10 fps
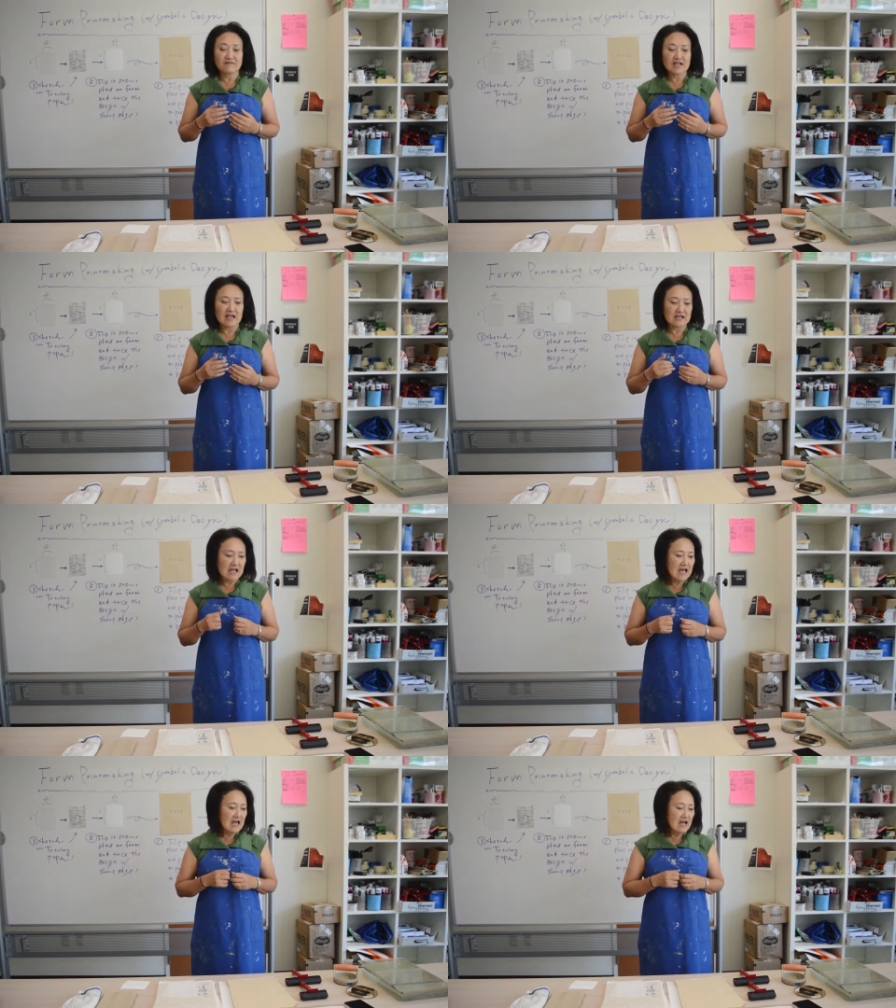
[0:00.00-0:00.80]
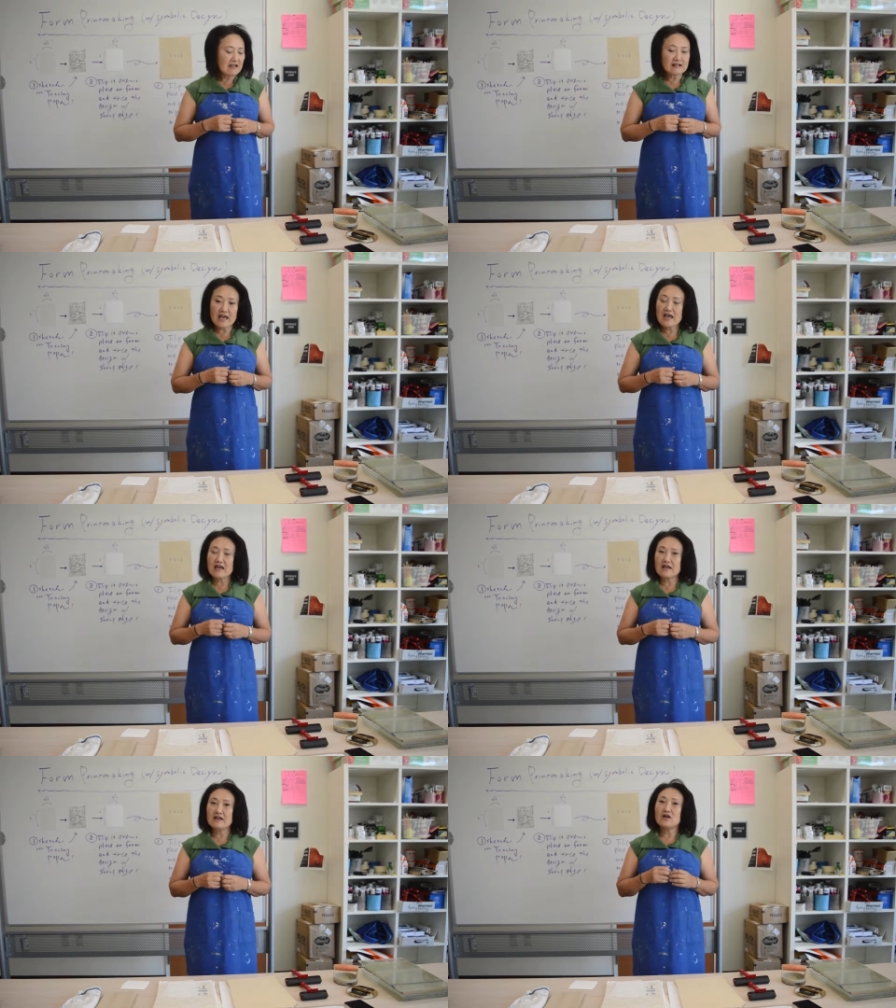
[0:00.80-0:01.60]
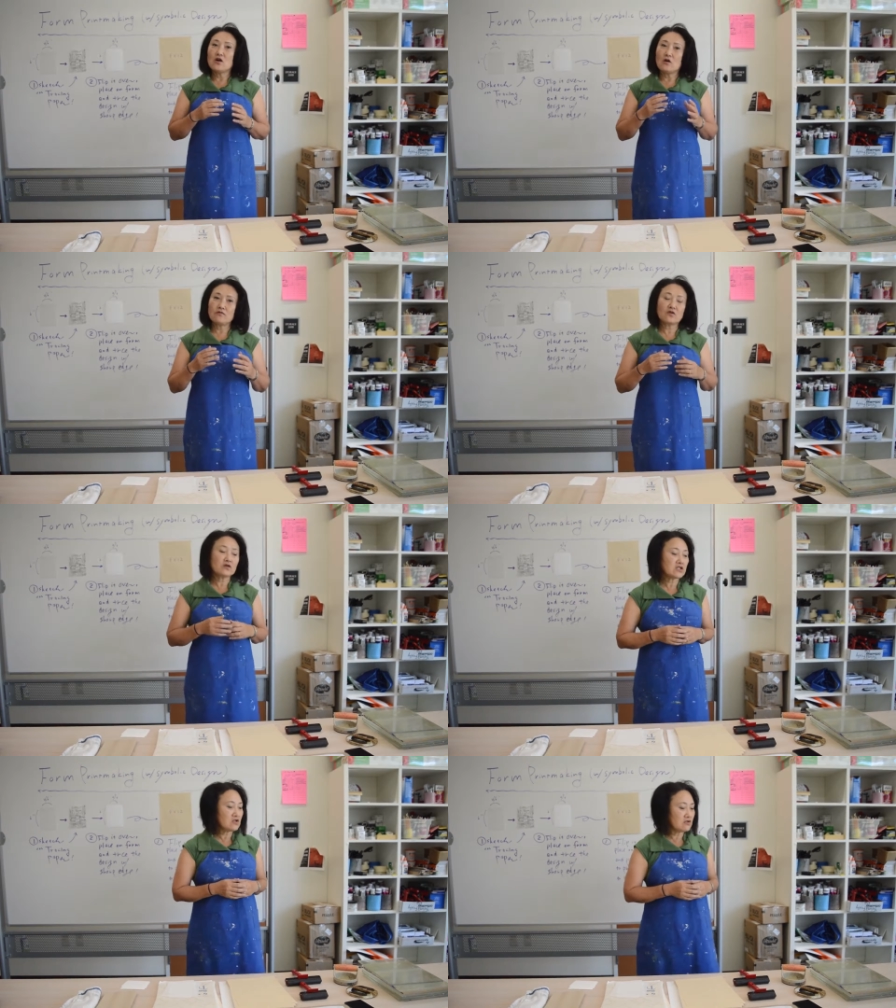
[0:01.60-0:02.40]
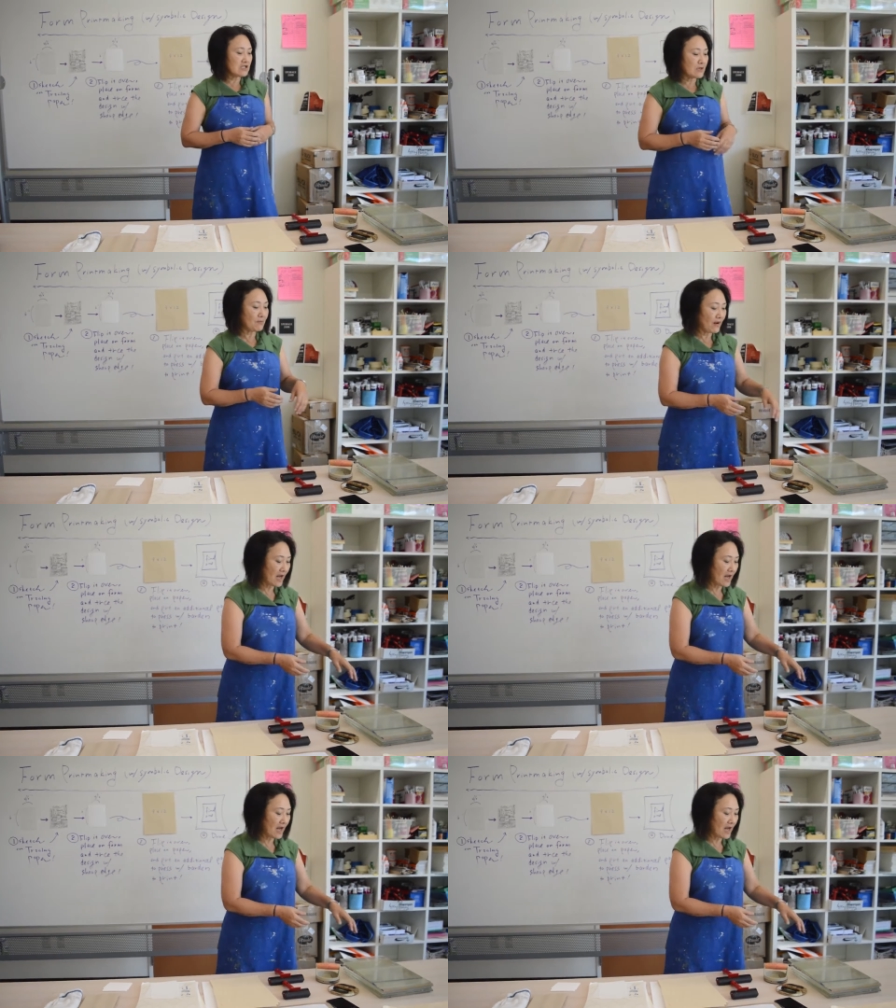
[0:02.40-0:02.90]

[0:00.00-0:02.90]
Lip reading: Okay, and then of course you need a